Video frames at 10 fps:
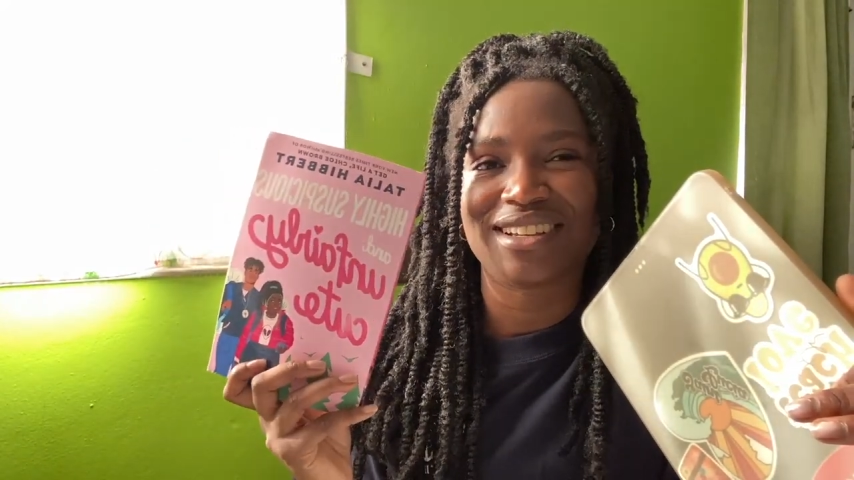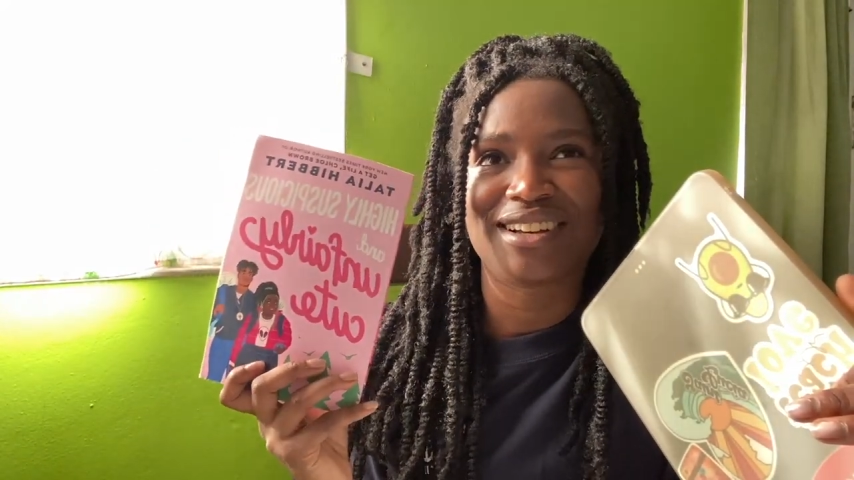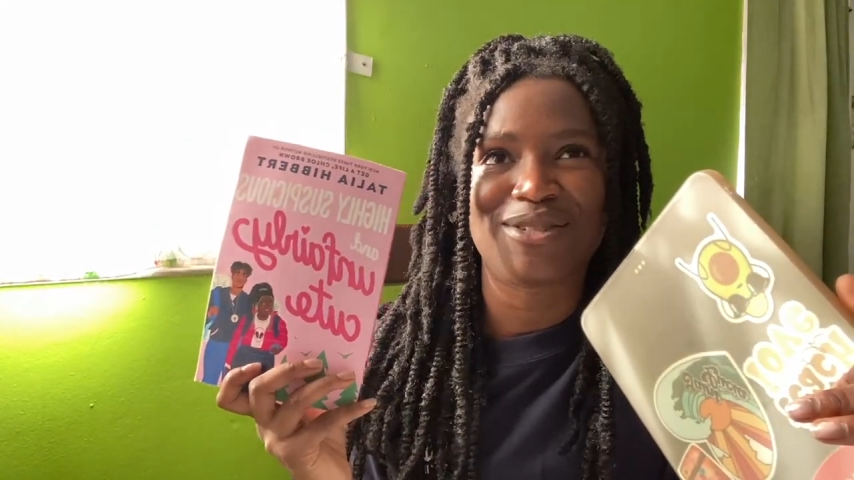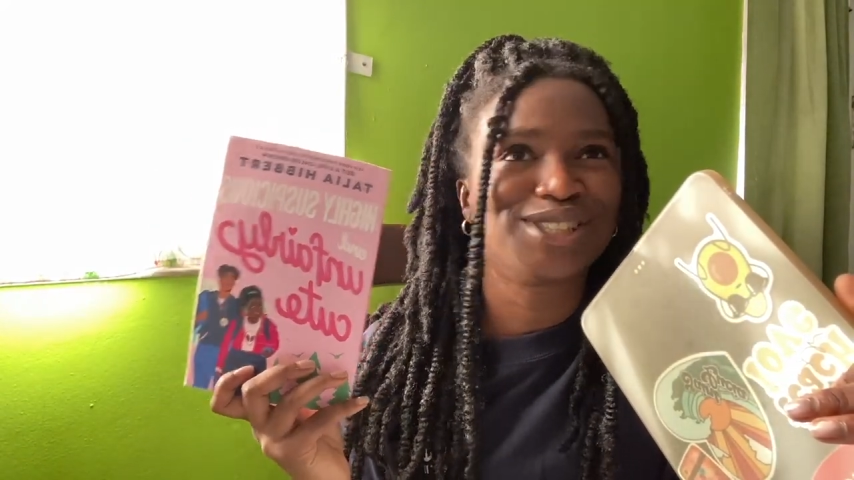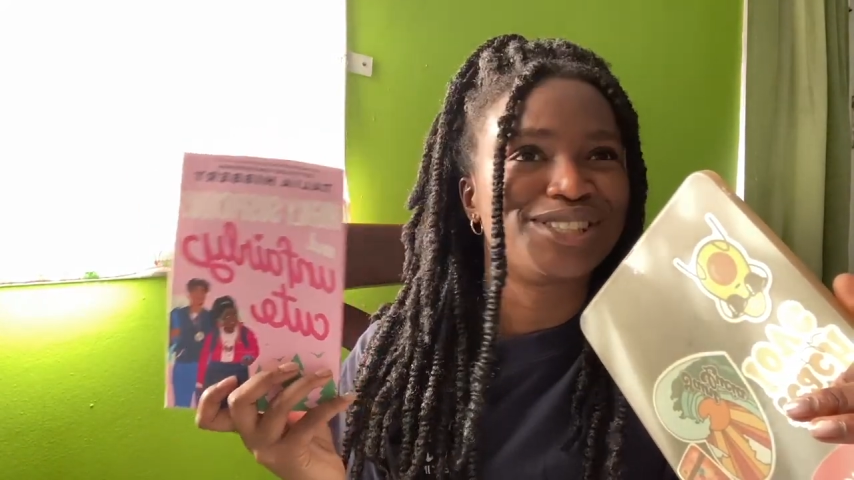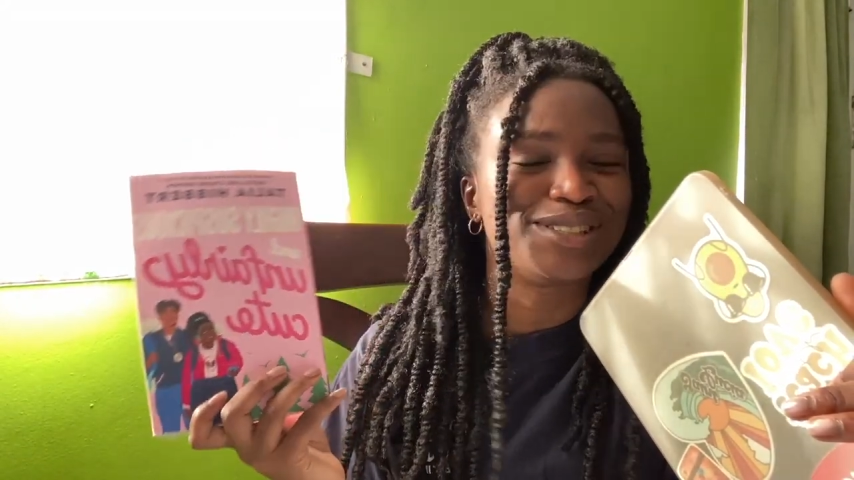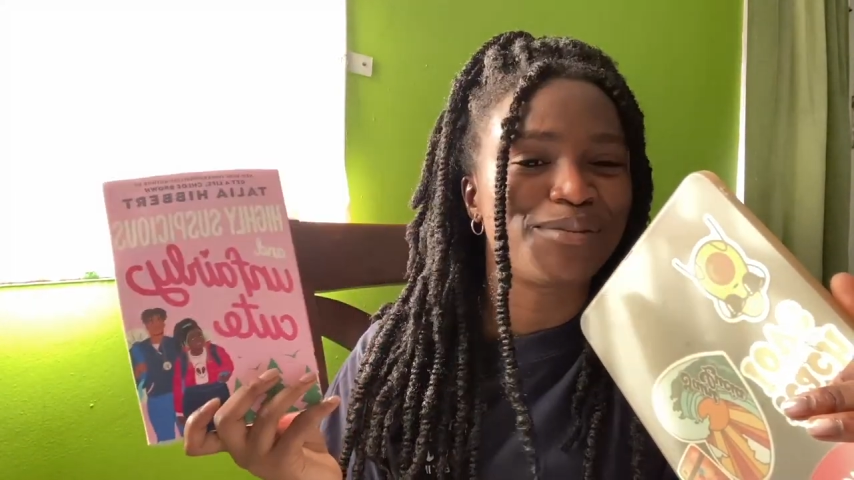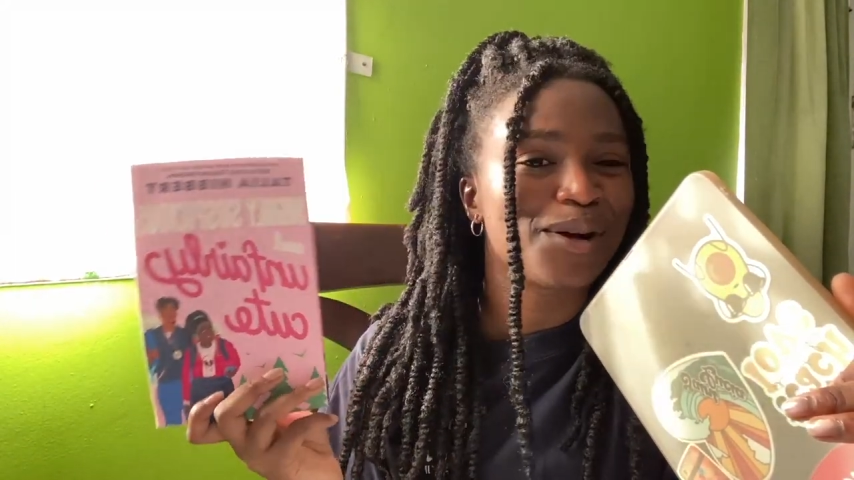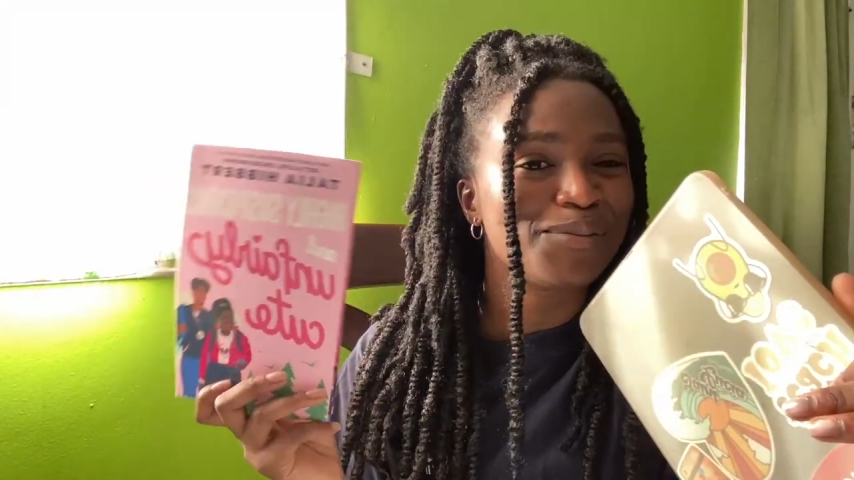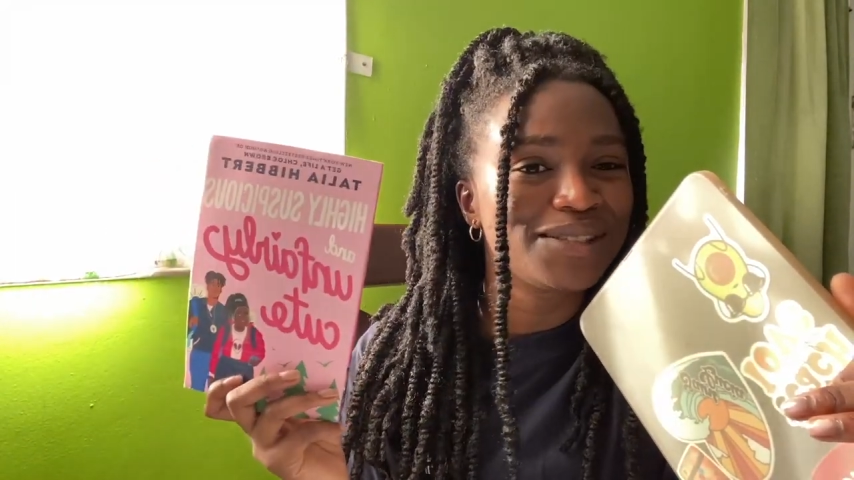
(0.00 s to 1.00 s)
question the
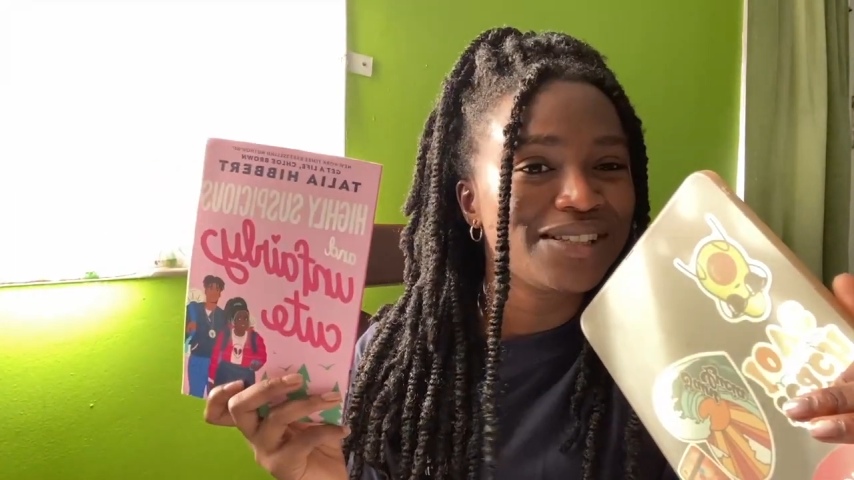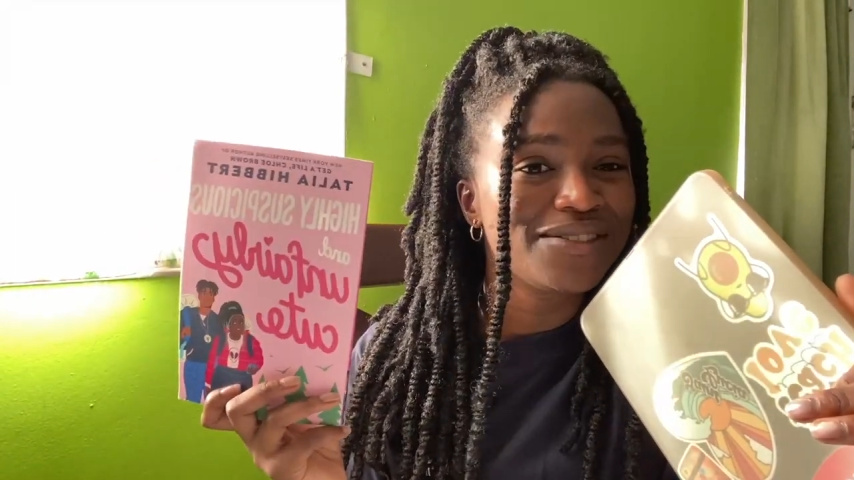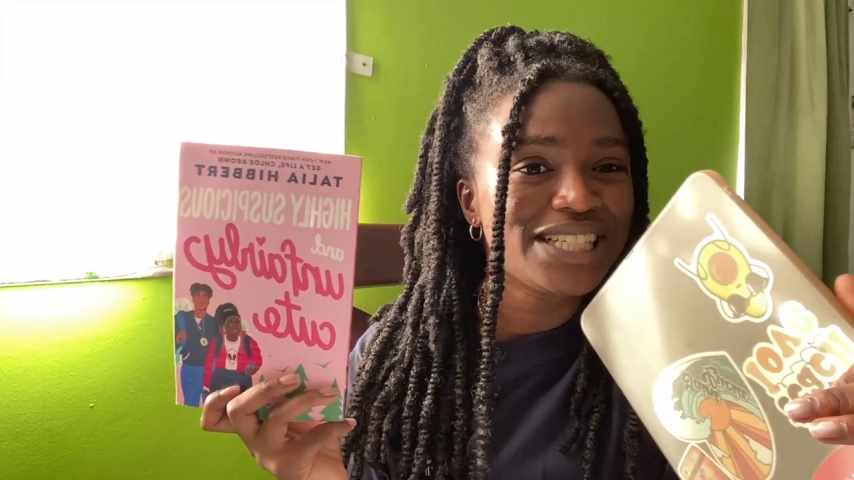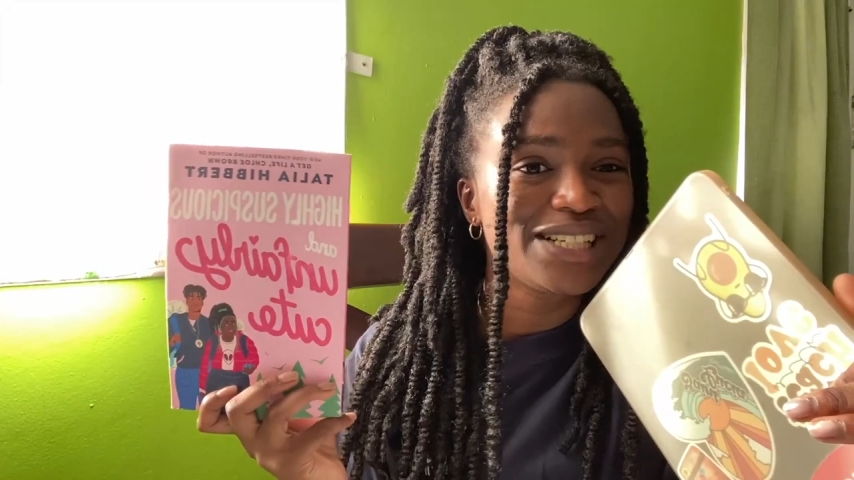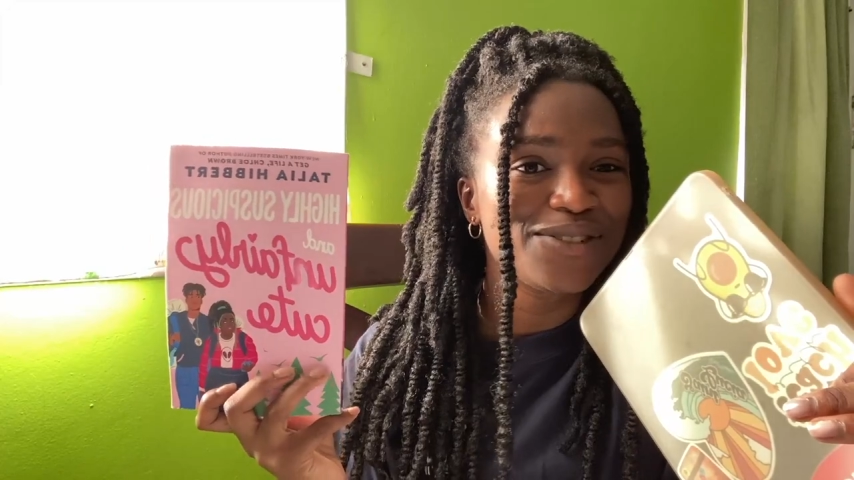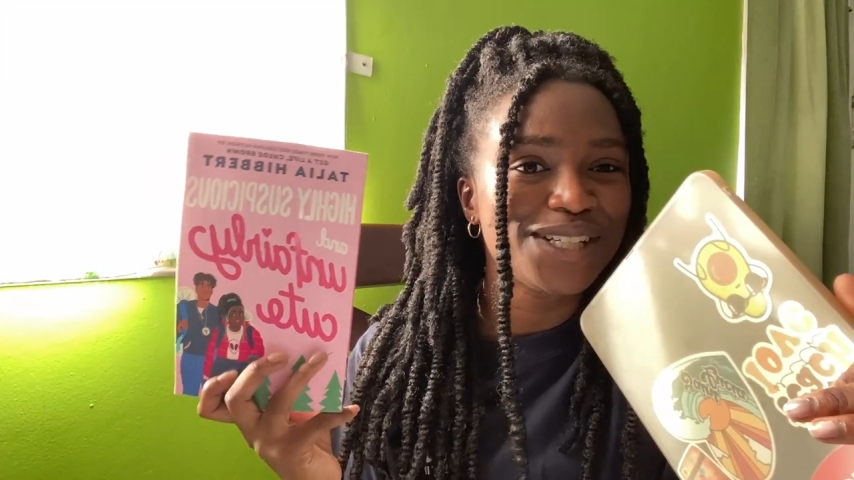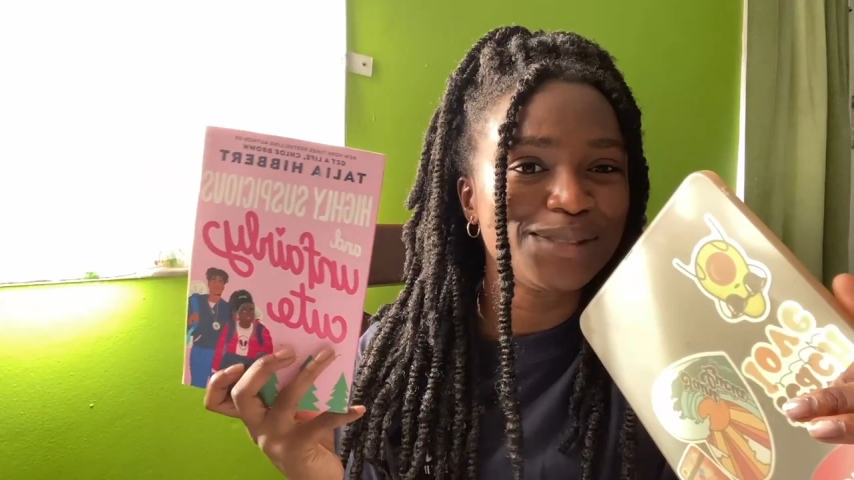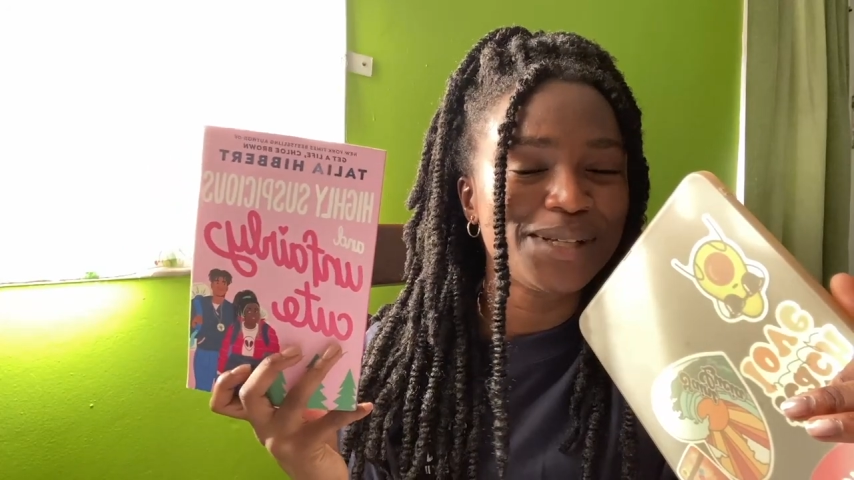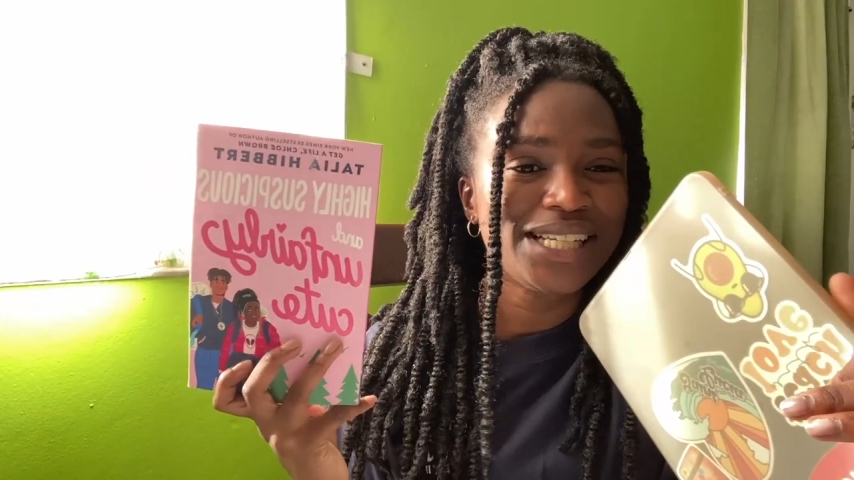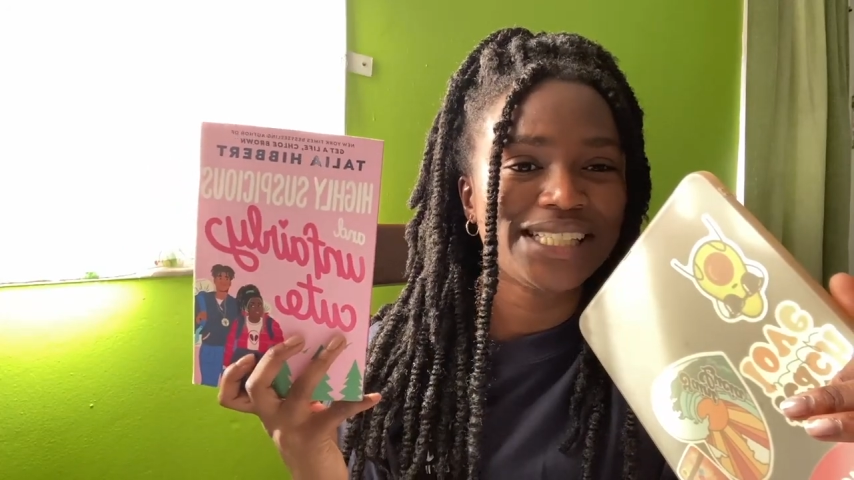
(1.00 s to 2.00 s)
purpose of it in the
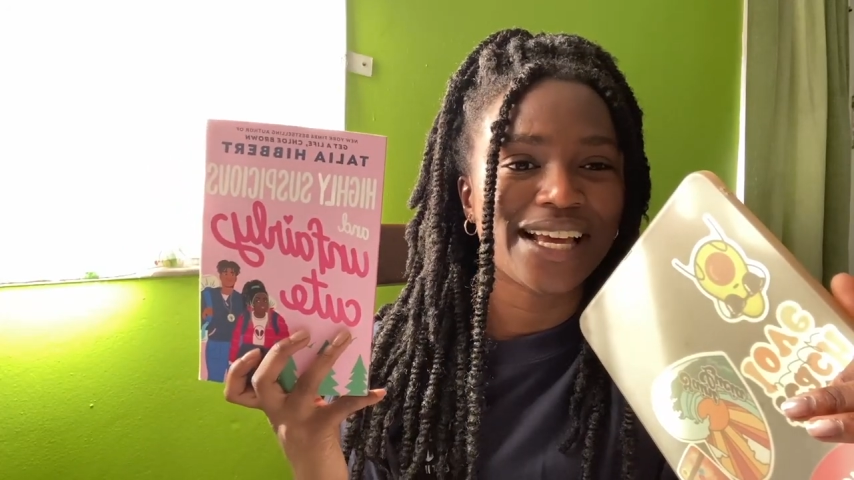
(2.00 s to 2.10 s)
first place.